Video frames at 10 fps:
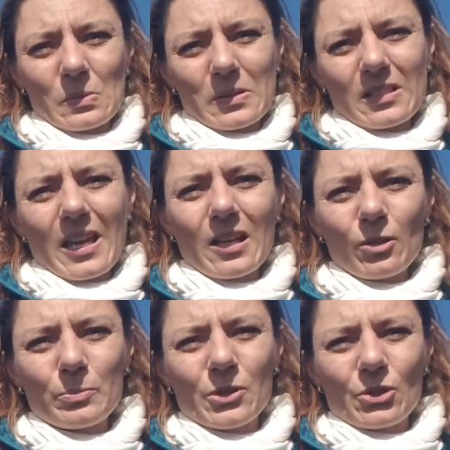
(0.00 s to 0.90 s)
will
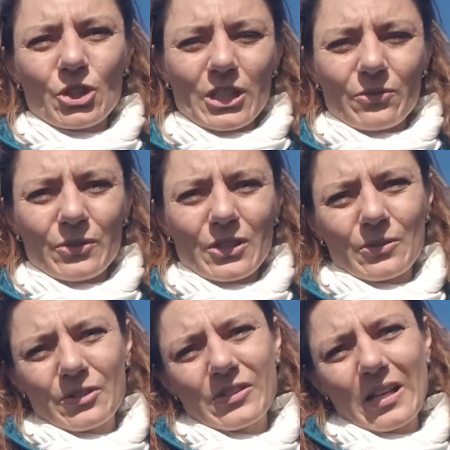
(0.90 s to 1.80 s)
help you shift
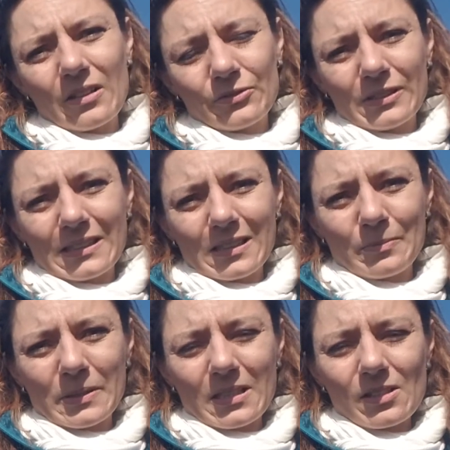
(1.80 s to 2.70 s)
yourself a little
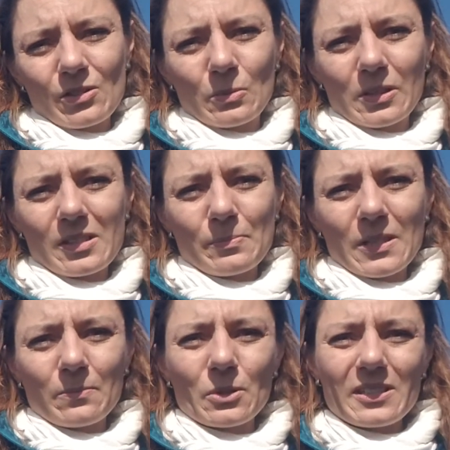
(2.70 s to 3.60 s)
bit towards
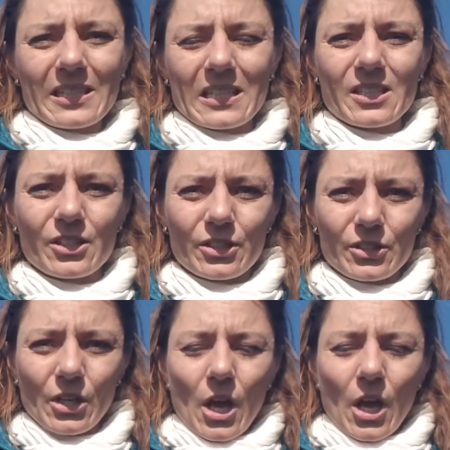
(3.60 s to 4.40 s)
being more centered,